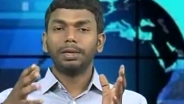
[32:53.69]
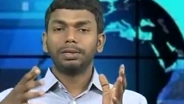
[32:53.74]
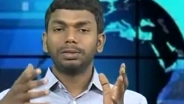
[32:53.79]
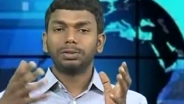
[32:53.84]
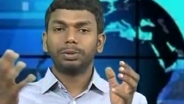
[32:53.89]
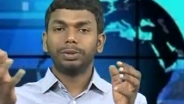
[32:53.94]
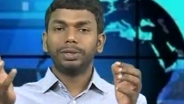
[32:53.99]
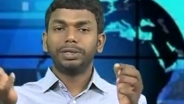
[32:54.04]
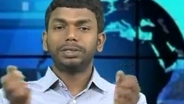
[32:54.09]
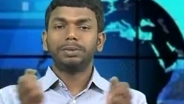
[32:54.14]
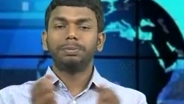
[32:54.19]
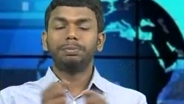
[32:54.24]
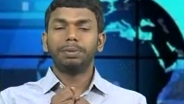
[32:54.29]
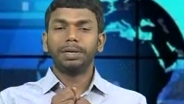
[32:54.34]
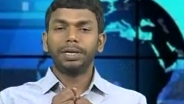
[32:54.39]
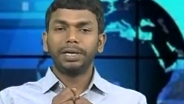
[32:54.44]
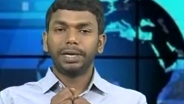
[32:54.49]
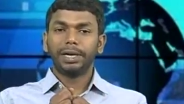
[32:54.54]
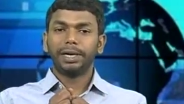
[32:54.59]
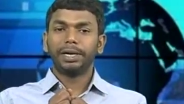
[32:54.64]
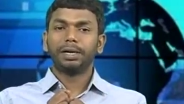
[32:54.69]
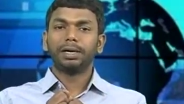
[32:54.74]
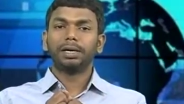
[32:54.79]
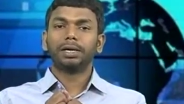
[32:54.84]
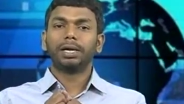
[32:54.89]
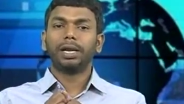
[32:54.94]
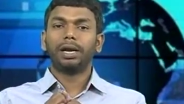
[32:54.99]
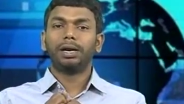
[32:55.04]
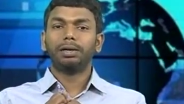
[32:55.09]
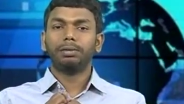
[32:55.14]
So simply data
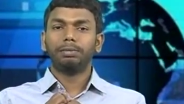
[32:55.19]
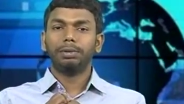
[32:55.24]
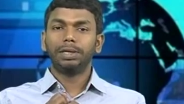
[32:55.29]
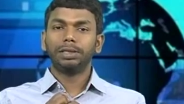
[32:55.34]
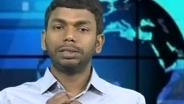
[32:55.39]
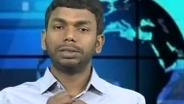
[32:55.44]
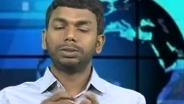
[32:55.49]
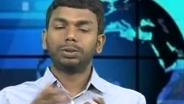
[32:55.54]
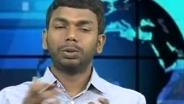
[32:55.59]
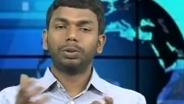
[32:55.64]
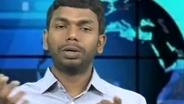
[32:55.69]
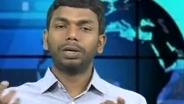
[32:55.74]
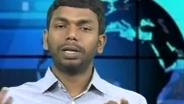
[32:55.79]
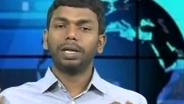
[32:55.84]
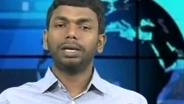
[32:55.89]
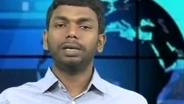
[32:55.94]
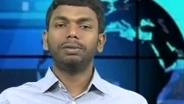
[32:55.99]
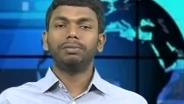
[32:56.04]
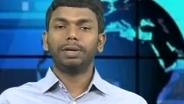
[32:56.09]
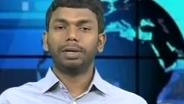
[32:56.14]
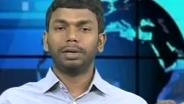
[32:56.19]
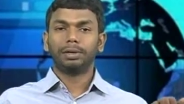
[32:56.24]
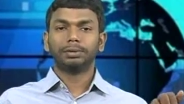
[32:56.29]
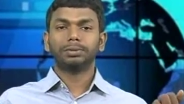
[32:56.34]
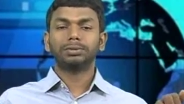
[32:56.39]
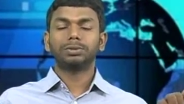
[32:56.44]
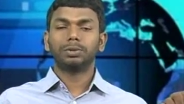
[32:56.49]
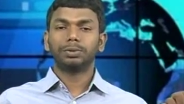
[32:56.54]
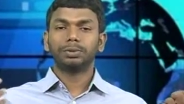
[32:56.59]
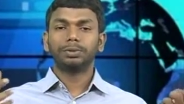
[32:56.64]
cannot be stored anywhere,
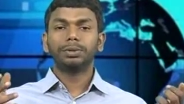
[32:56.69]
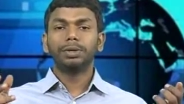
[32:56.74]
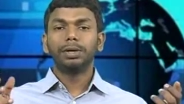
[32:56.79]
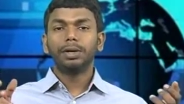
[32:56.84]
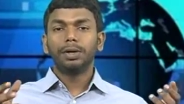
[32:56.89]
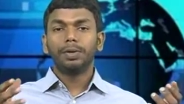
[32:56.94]
so